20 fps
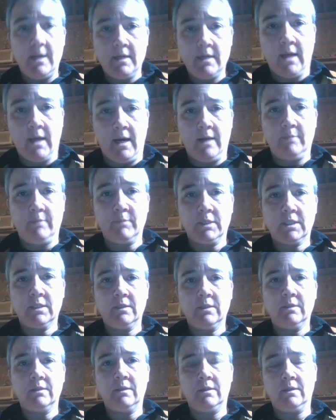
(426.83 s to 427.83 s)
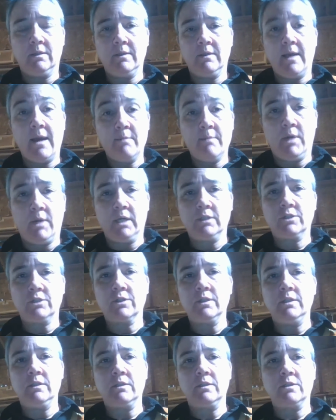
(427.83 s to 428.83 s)
times. That mantra
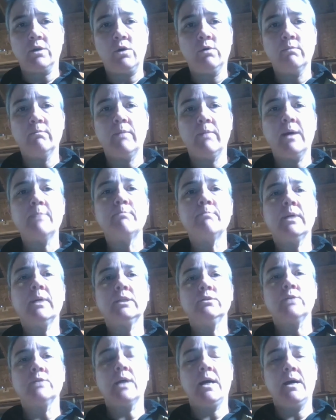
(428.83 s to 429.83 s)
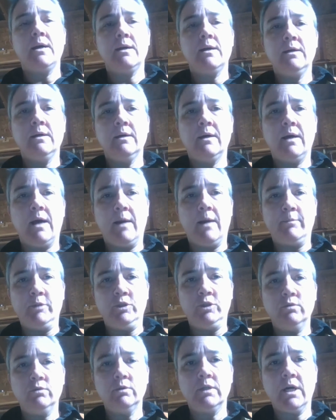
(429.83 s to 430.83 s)
is Om Bam Batukaya
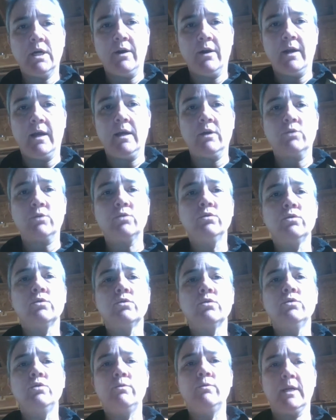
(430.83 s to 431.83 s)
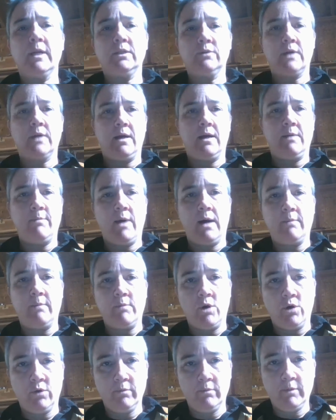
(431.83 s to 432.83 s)
Apadu Dharanaya Kuru Batukaya Bam
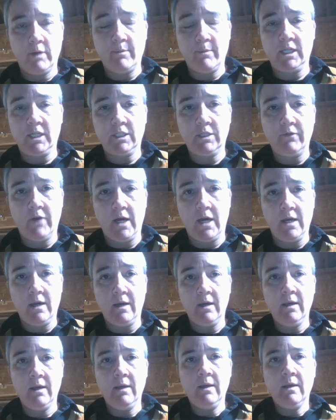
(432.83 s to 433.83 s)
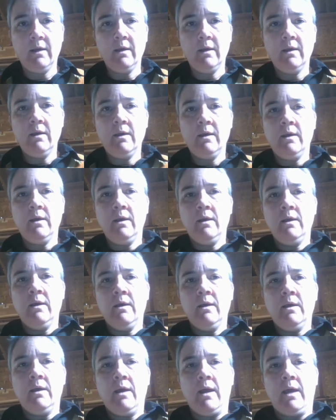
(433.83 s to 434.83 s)
Om Namah Shivaya.
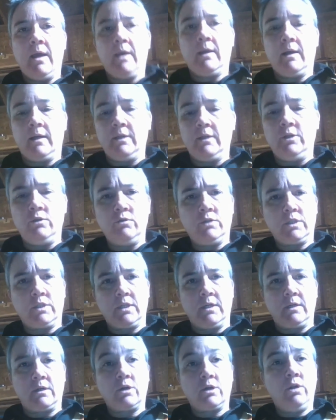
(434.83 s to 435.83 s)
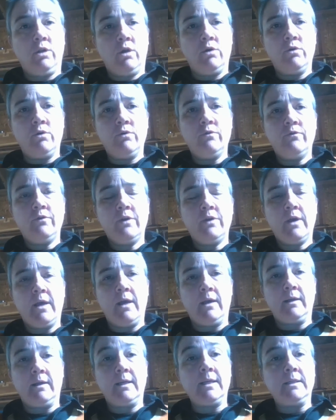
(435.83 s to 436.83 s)
And I'd use a clove
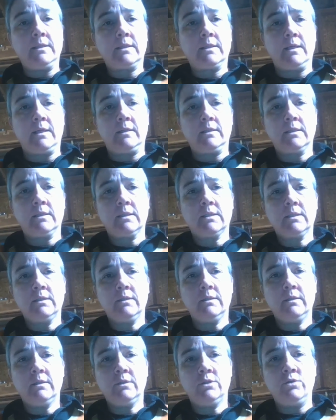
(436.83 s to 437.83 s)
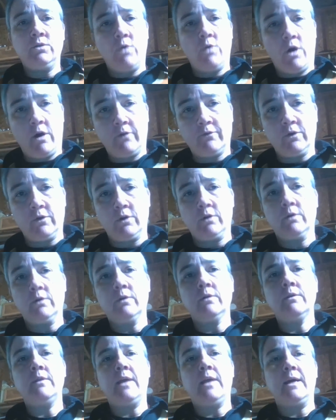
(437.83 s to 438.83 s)
and incense to offer
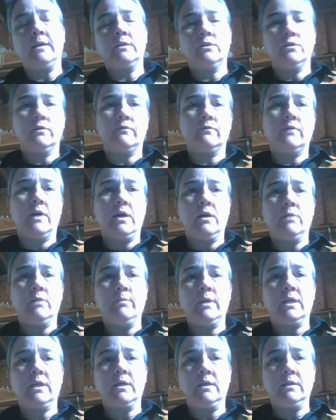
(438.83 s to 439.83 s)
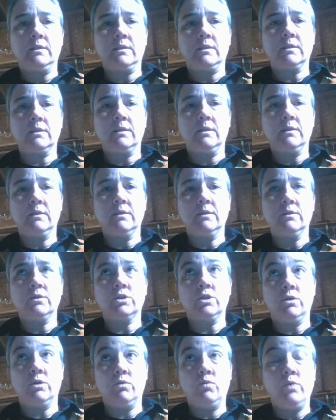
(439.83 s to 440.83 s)
that to the fire because,
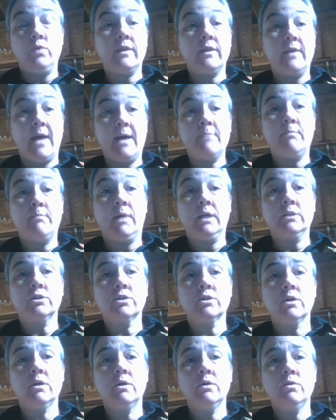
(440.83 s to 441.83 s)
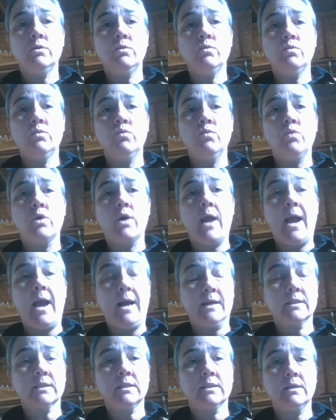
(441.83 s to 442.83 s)
so with that mantra, we're
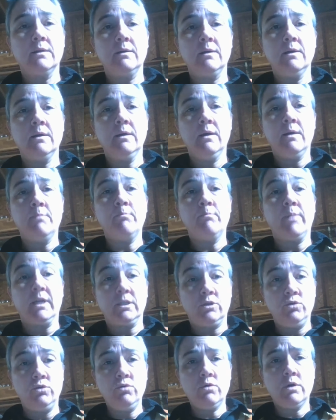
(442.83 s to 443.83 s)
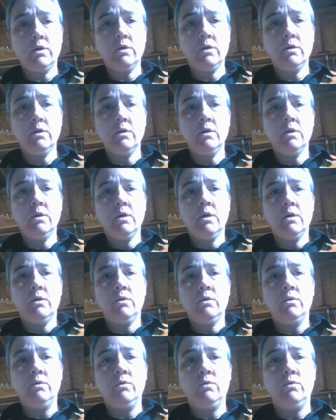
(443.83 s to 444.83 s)
asking Batuk,
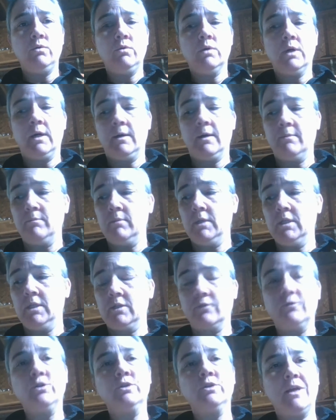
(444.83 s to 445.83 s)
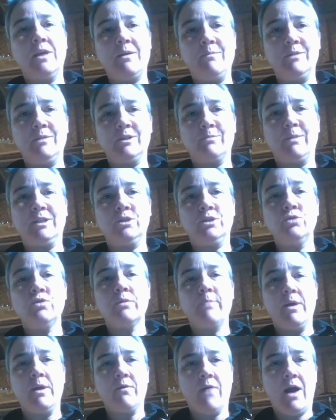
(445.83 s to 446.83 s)
who his full name is Batuk
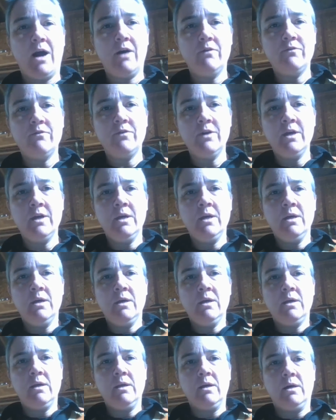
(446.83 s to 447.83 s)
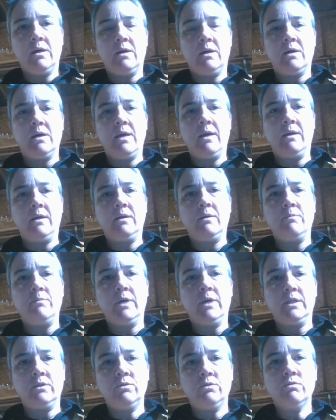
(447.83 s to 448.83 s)
Beirav, and
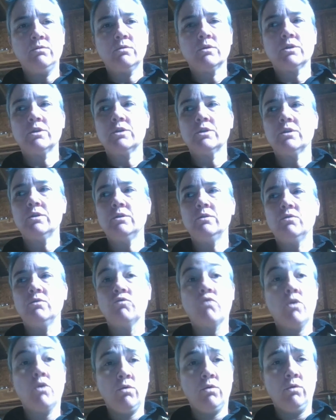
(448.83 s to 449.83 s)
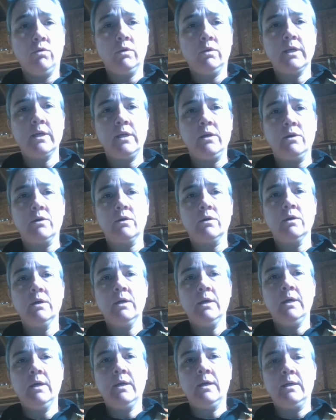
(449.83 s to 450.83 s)
Batuk's role here
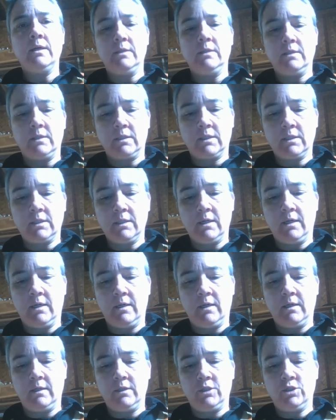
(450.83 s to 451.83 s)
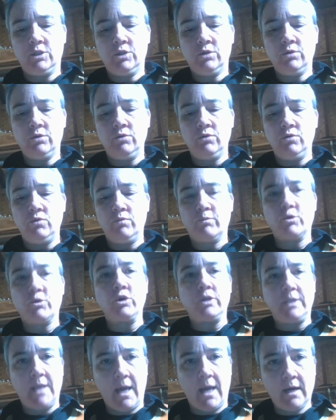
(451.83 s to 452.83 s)
is to
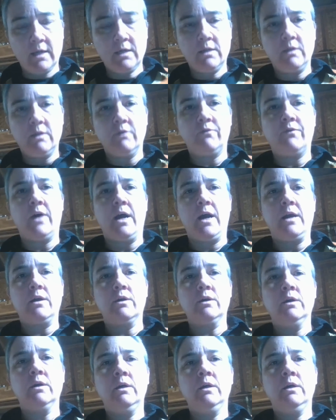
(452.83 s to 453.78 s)
protect the fire,